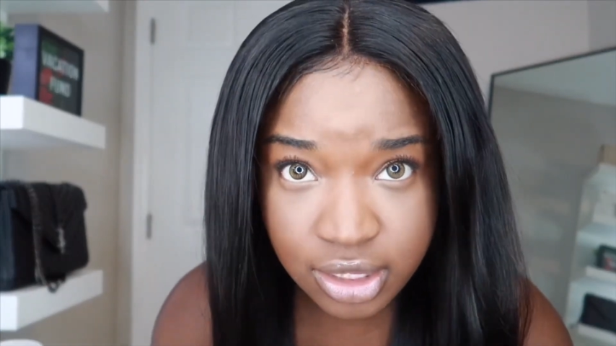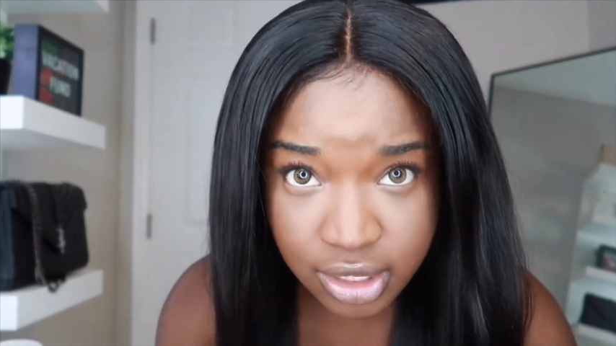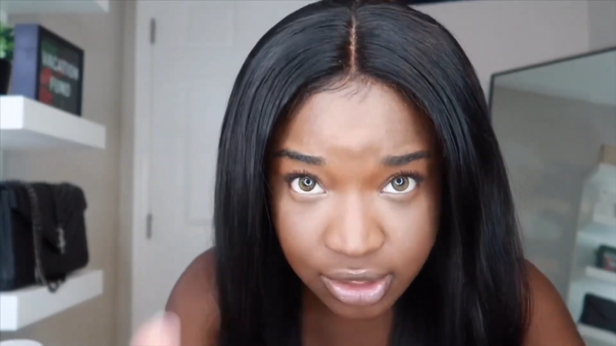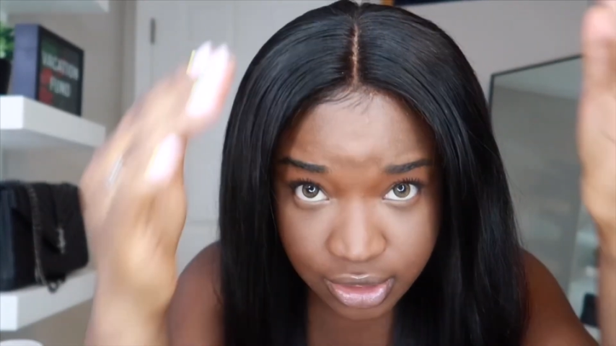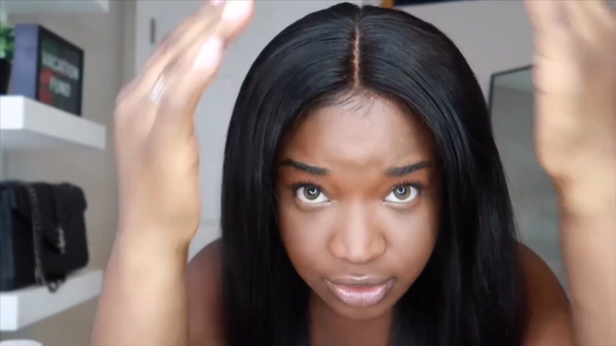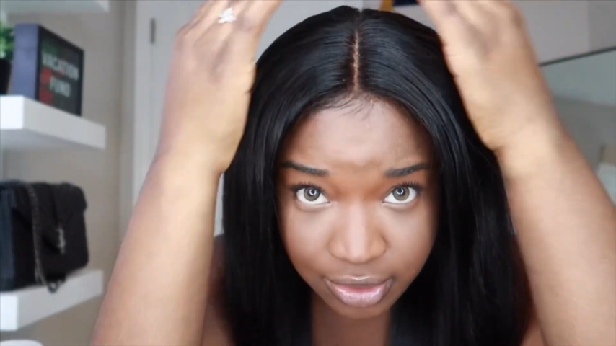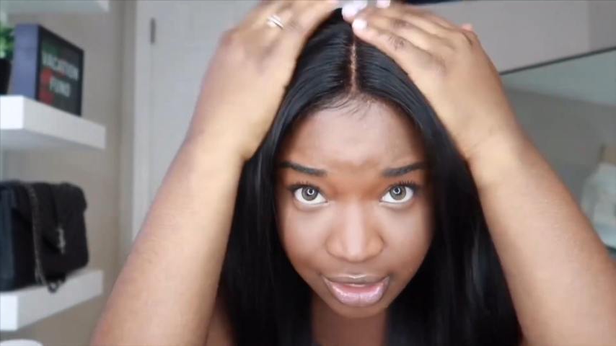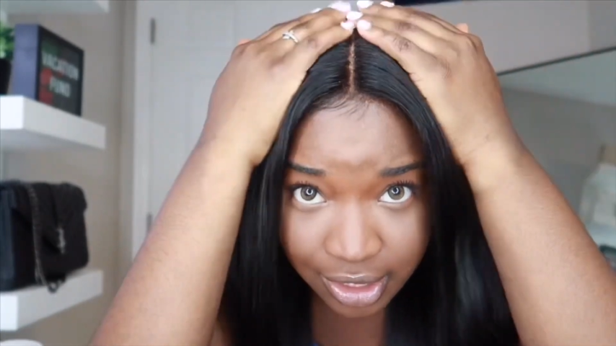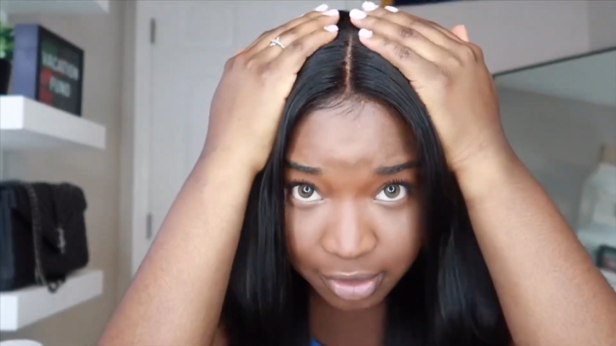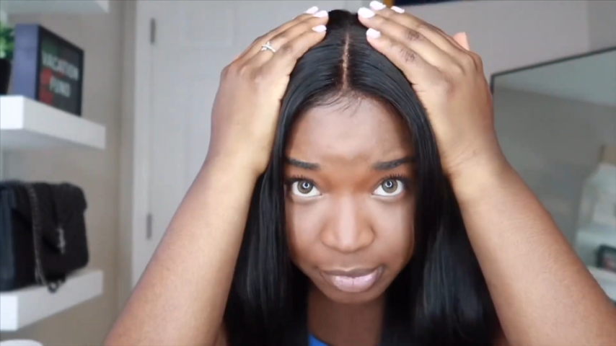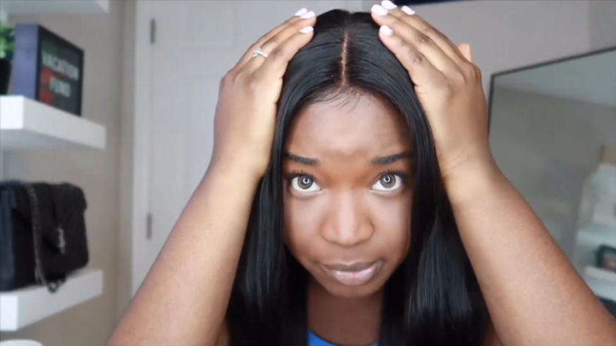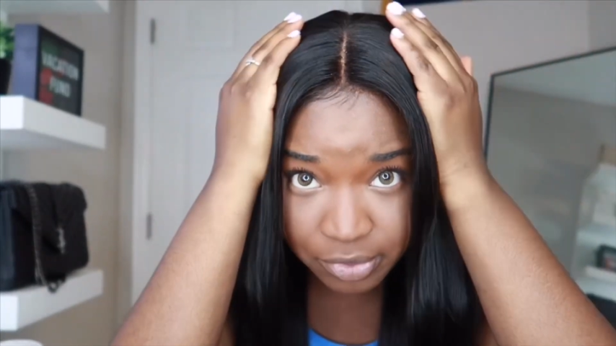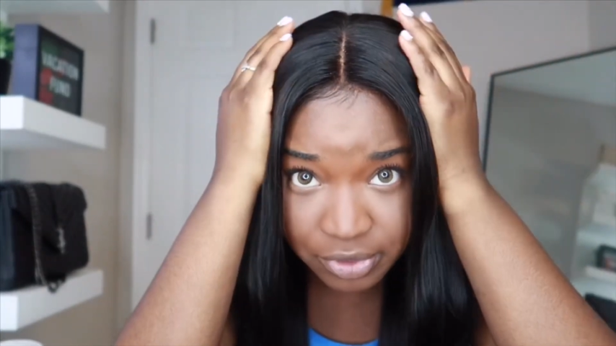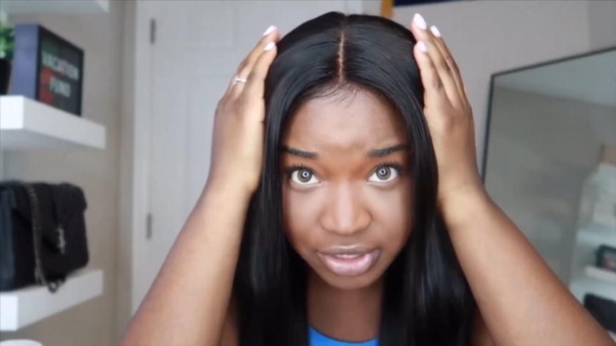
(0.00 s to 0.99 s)
Because, you know, a lot of
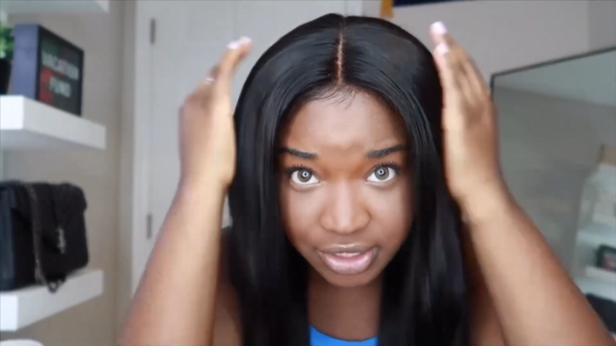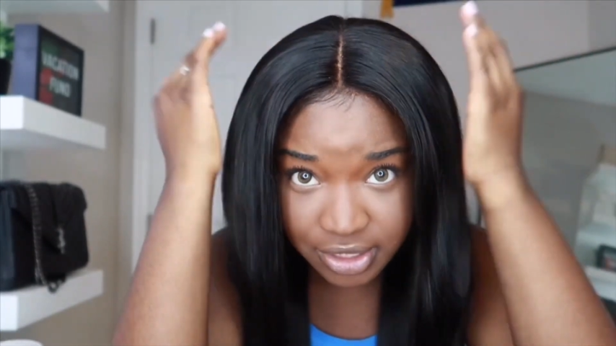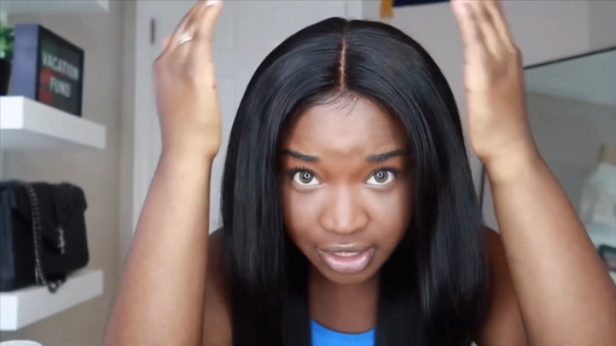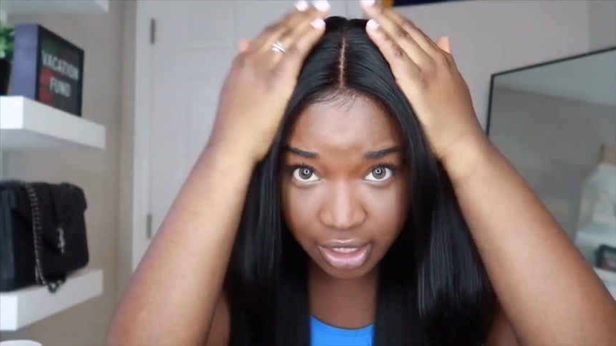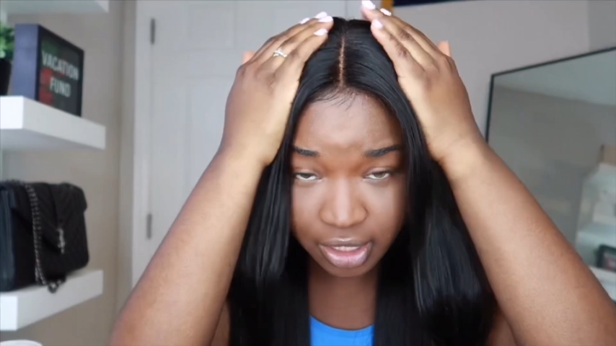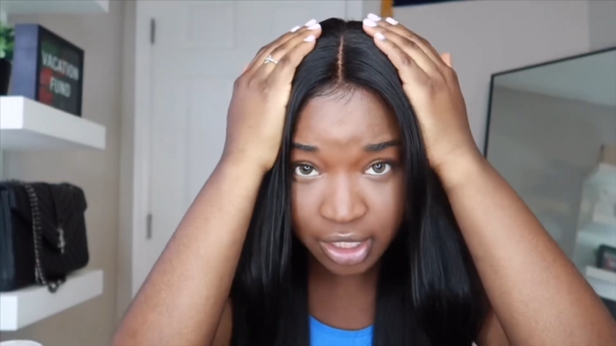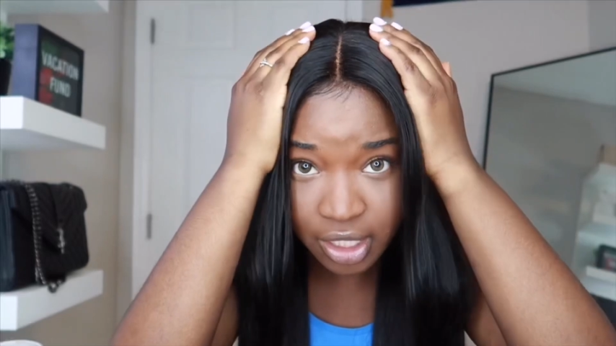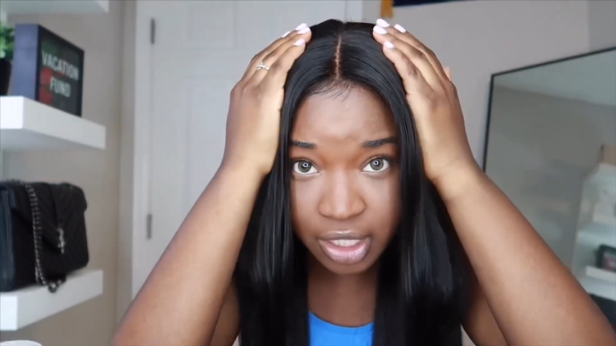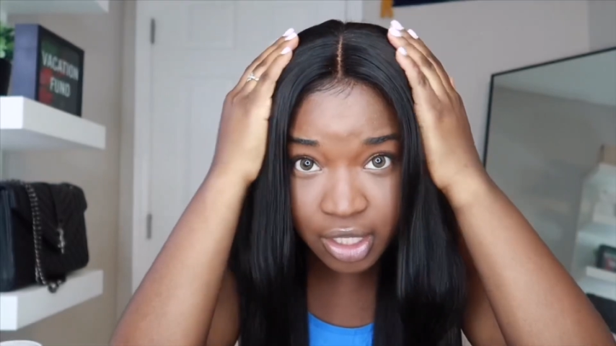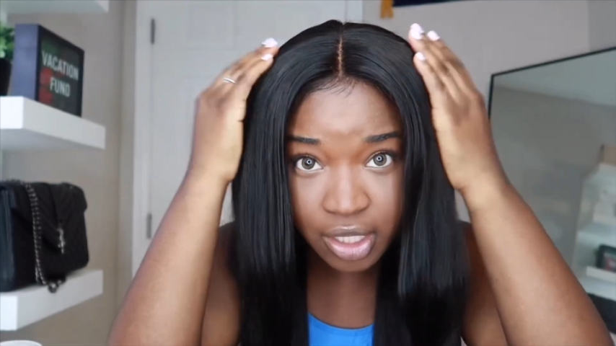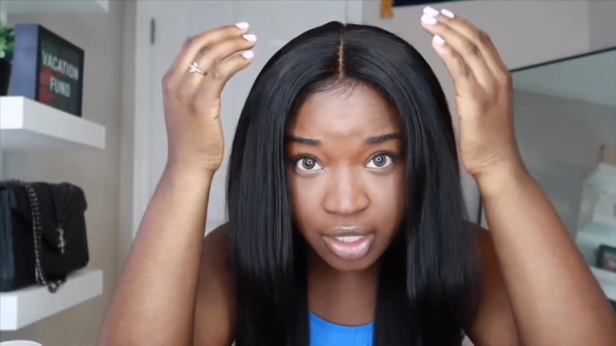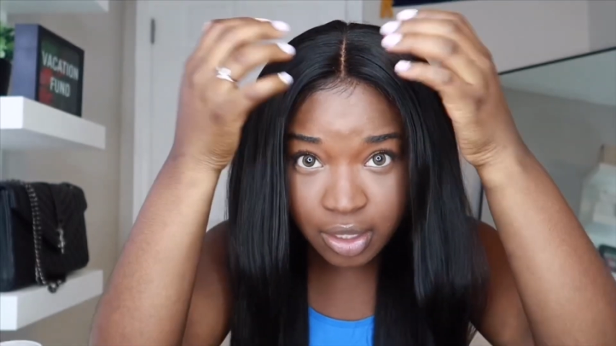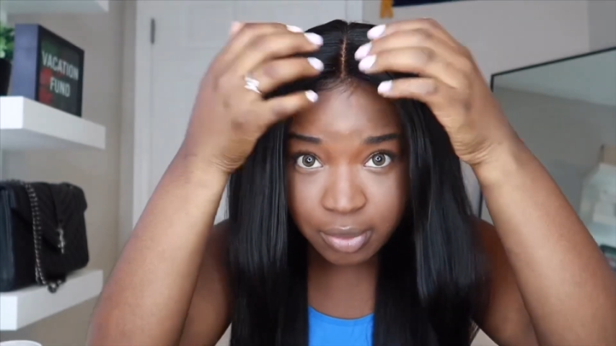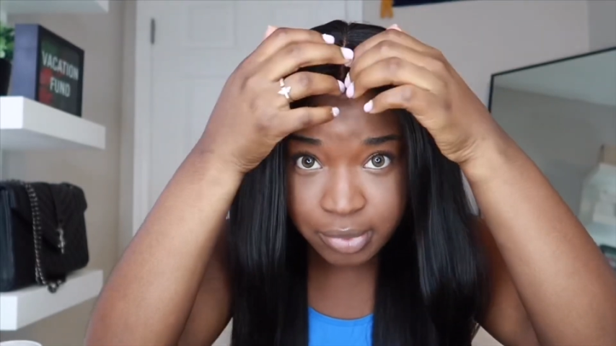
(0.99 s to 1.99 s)
people just think
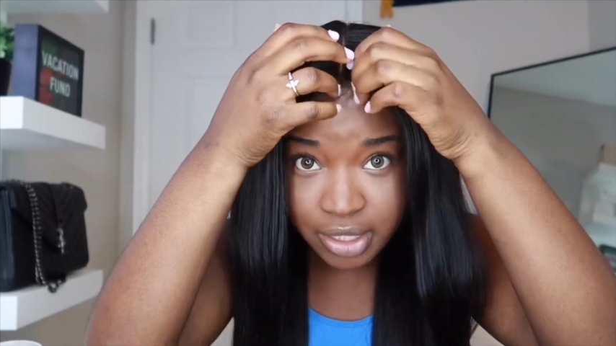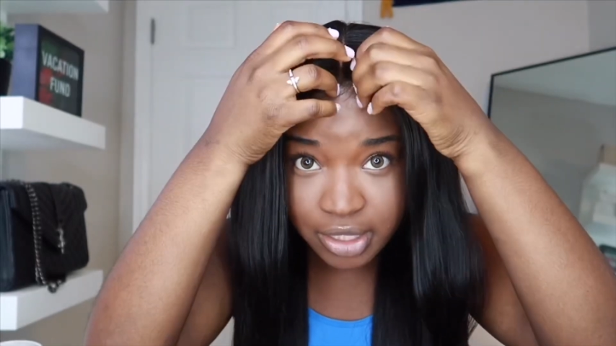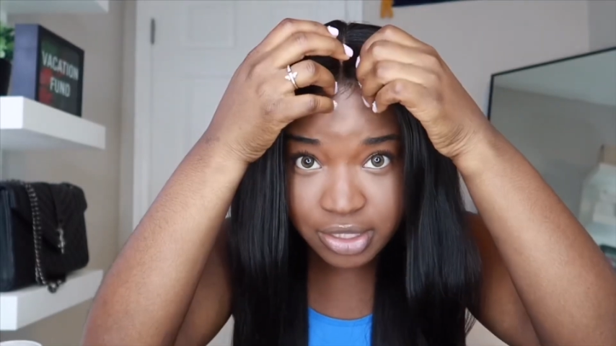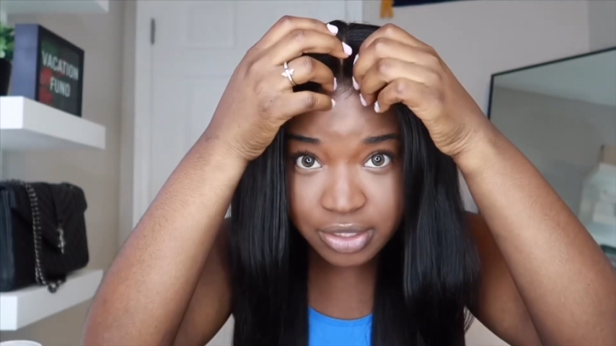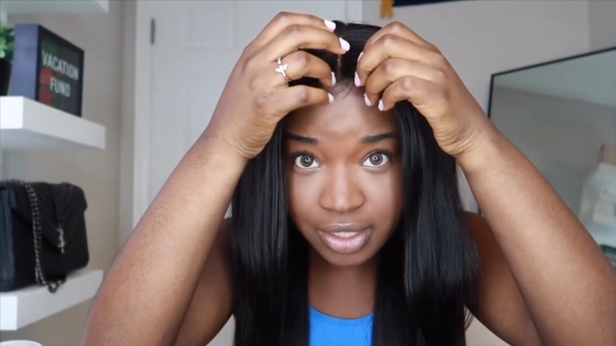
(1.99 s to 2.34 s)
because